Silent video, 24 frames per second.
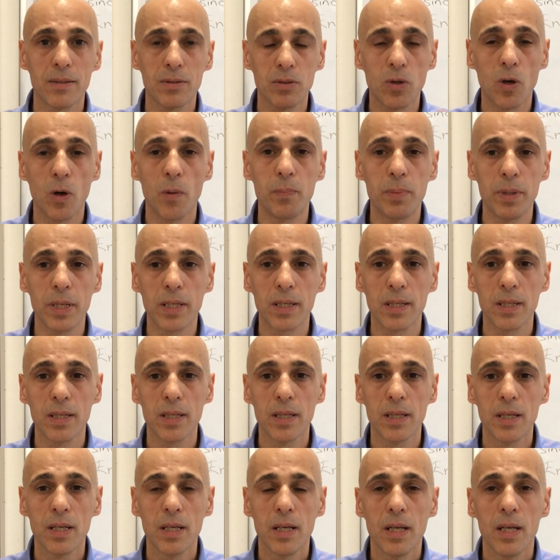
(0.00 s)
topic.
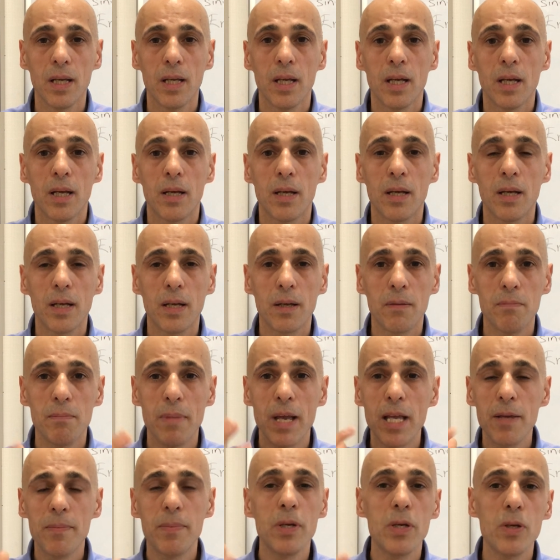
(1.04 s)

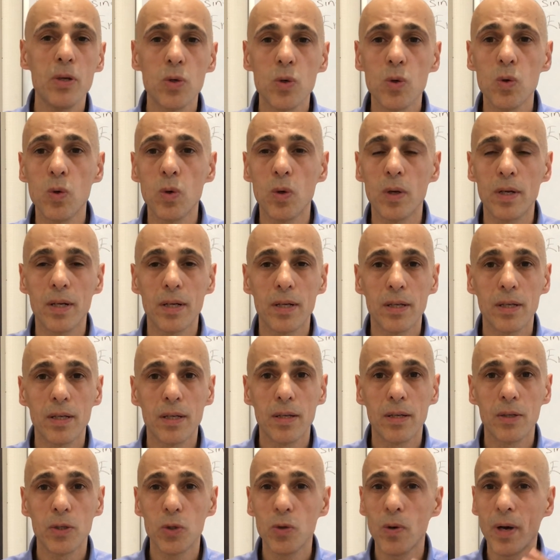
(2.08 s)
Maybe you
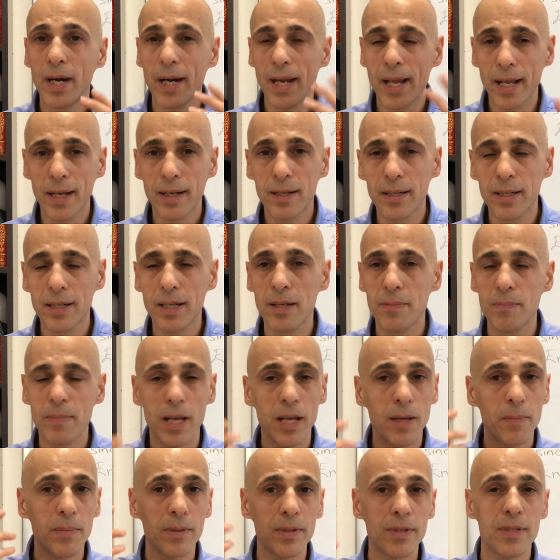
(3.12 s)
are agree,
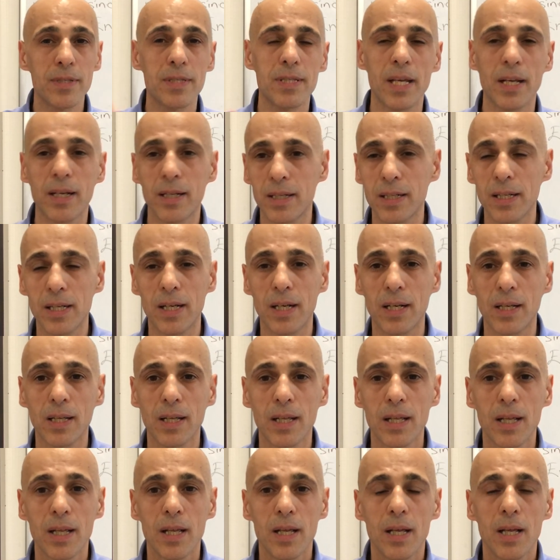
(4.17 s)
maybe disagree,
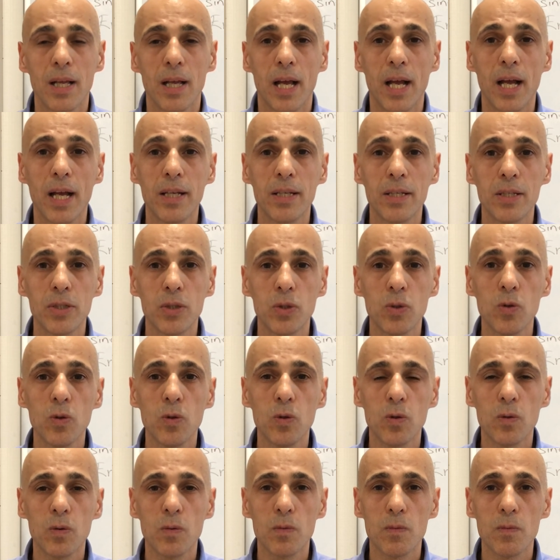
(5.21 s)
and
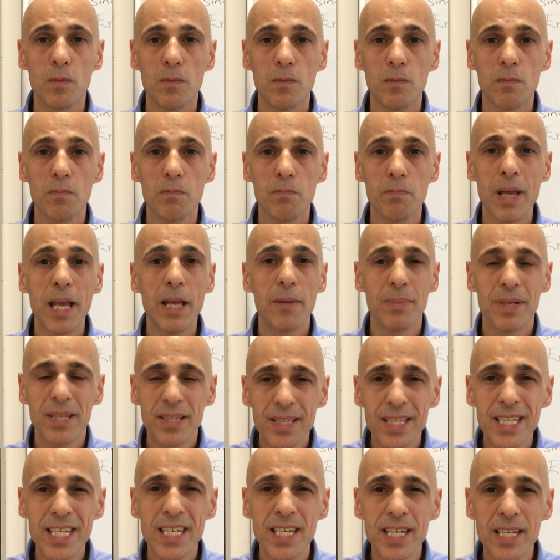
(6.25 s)
you maybe
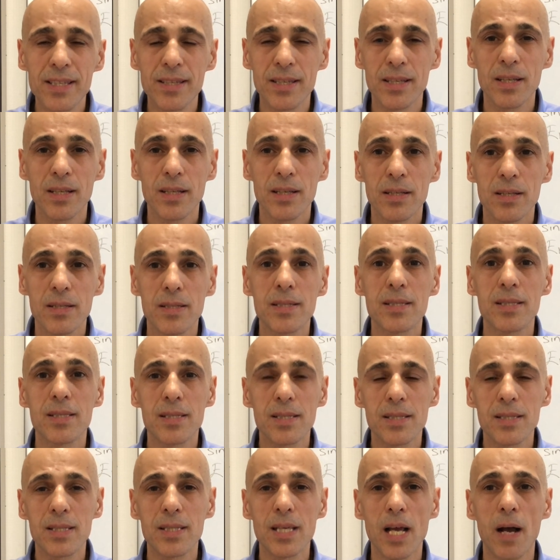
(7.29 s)
need
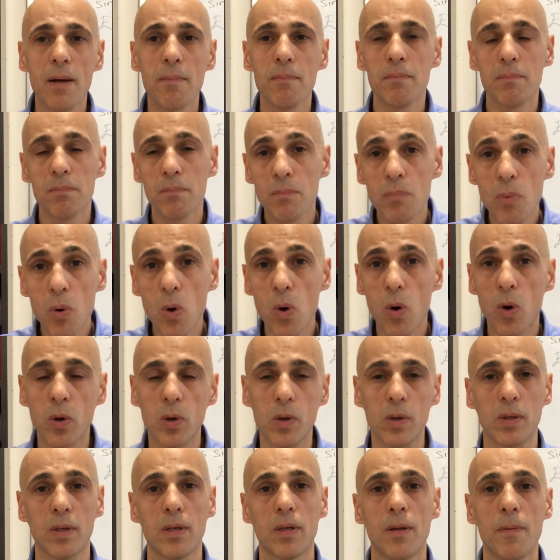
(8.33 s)
some
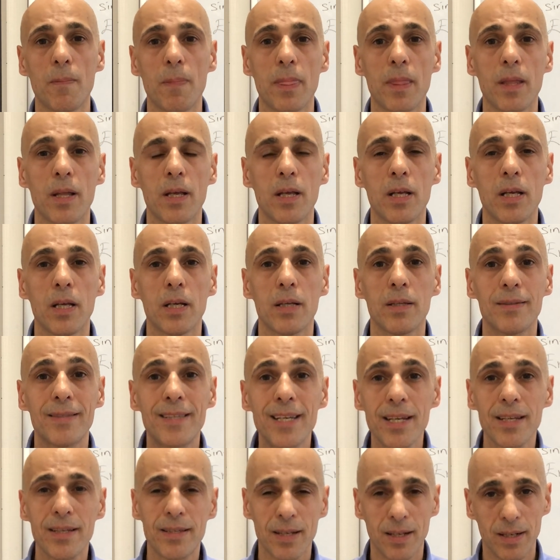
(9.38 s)
more
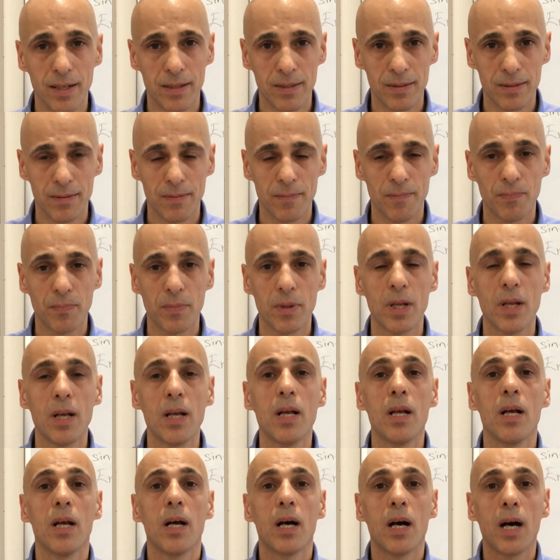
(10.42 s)
details.
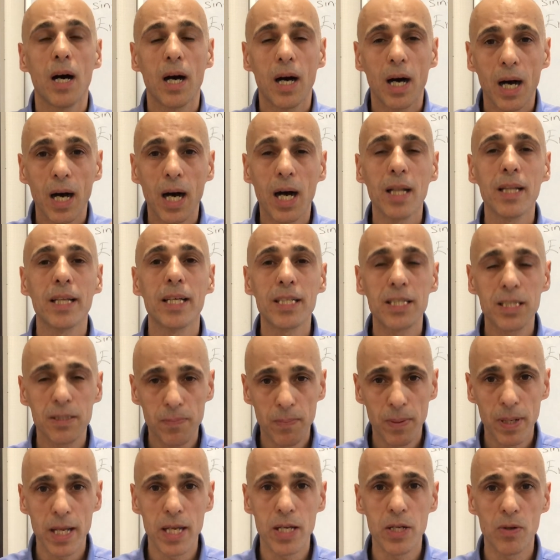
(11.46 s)
I'll
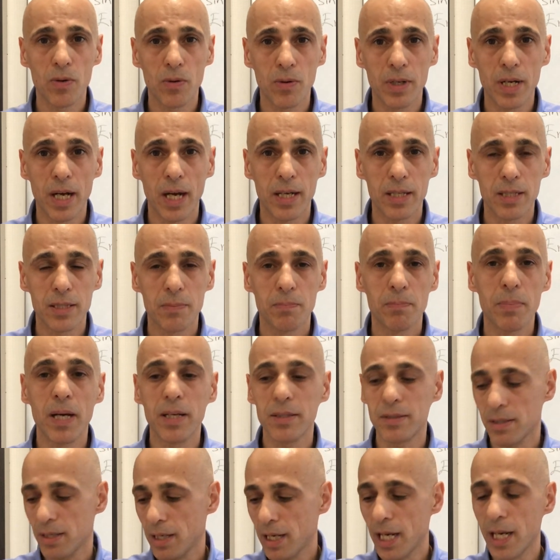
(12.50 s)
explain you guys,
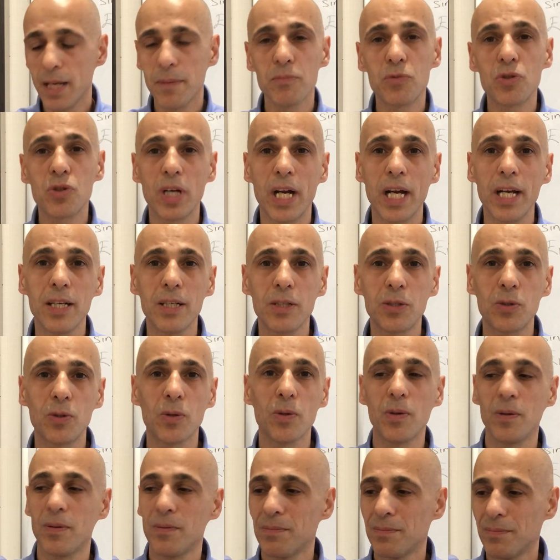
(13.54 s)
but I am trying
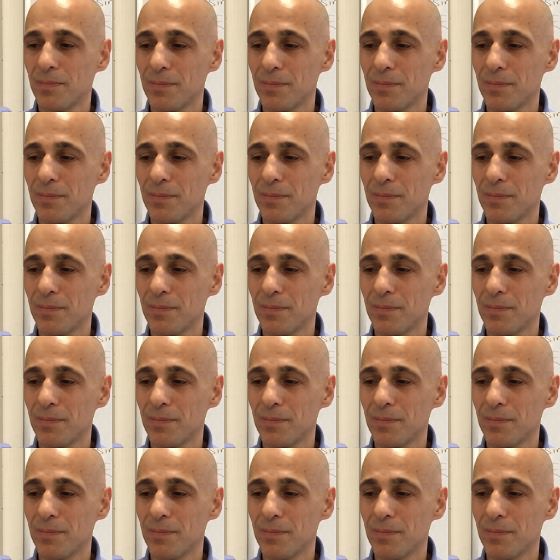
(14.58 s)
to